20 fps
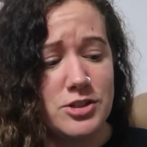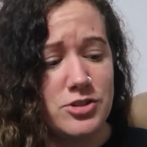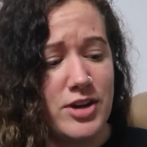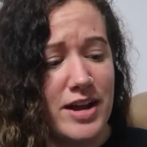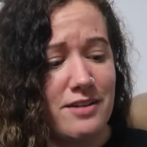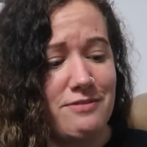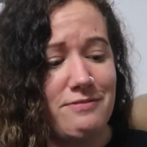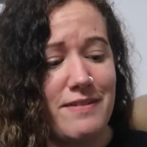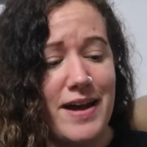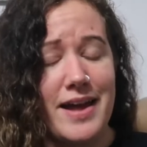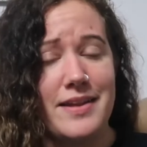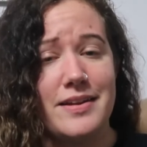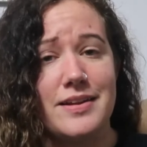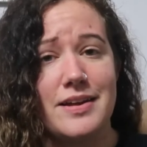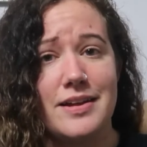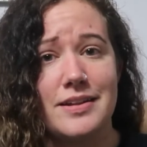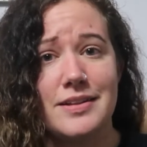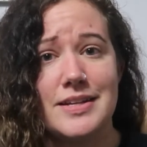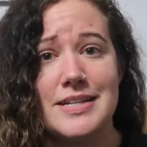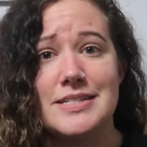try to find
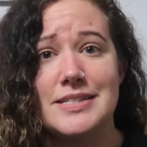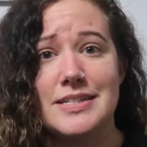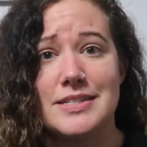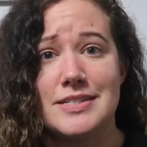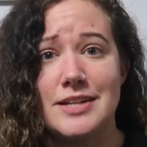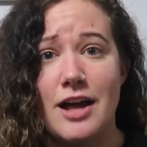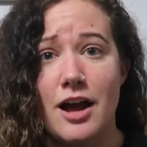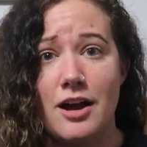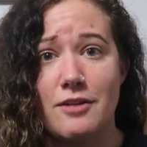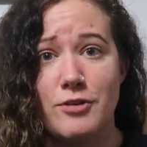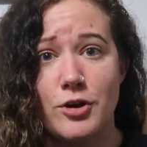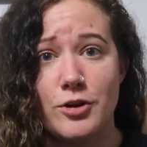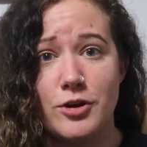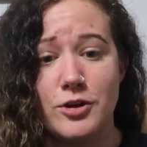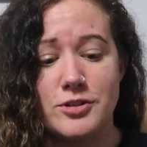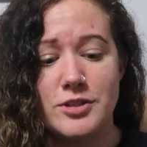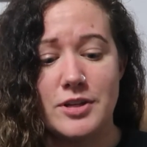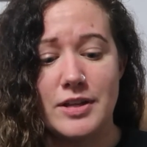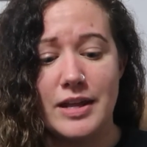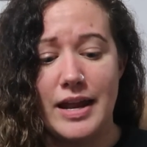at least the stock photo
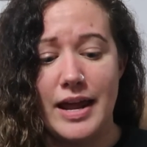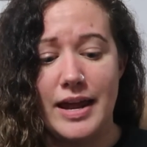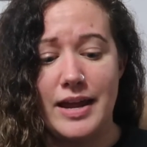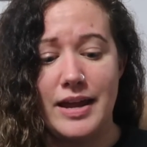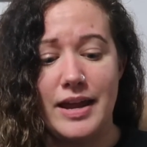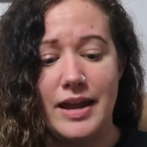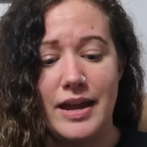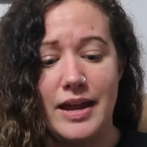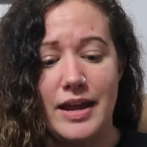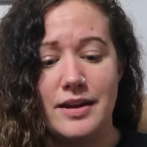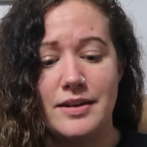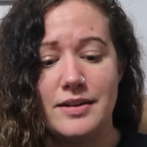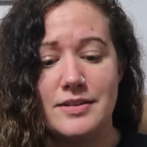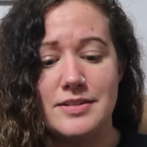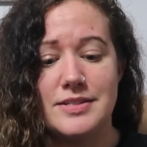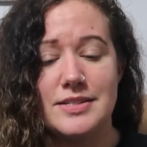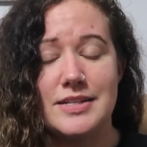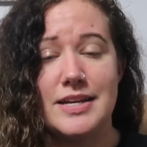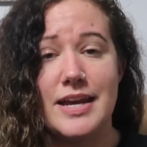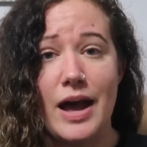so that I can
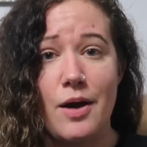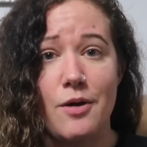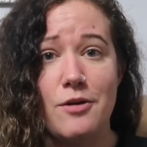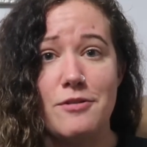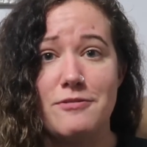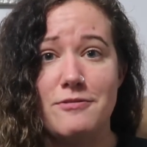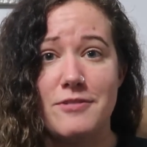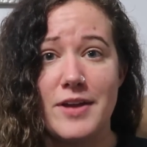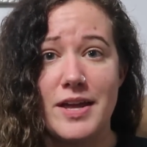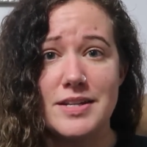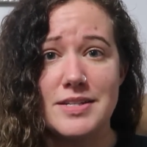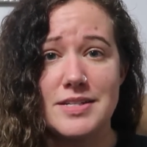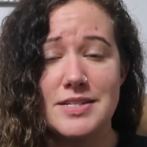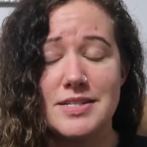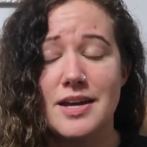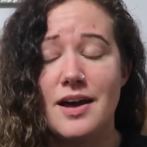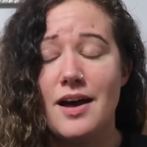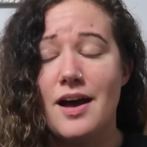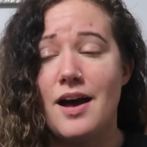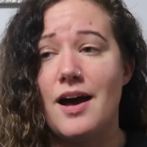see how it fits
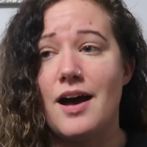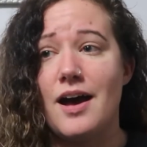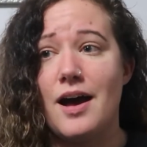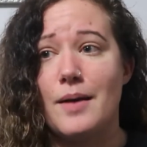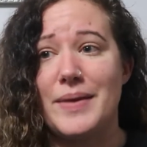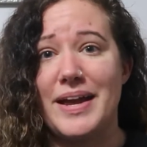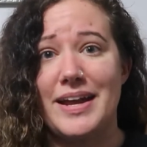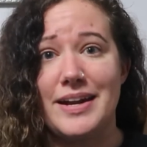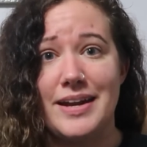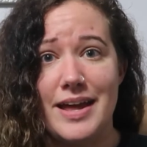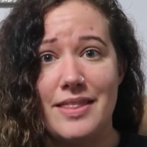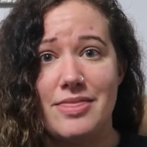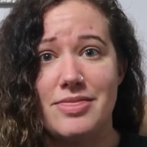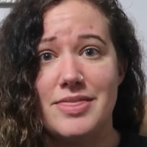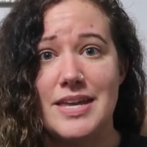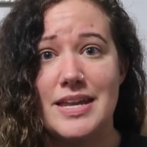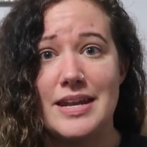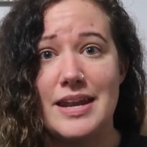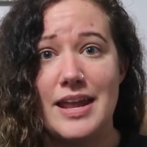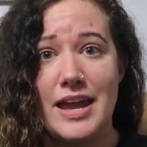and get
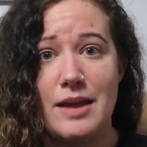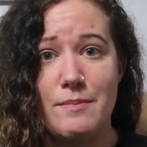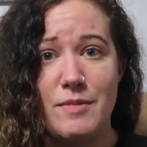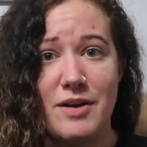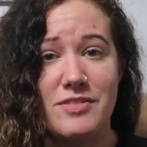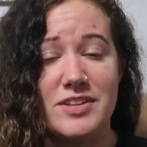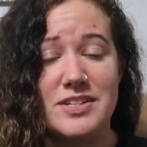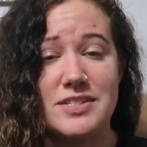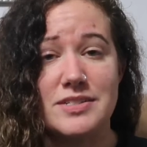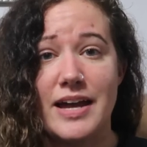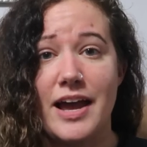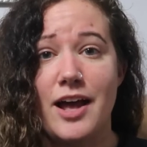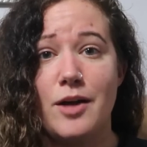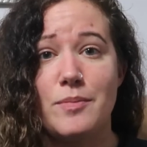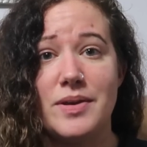the name of the style,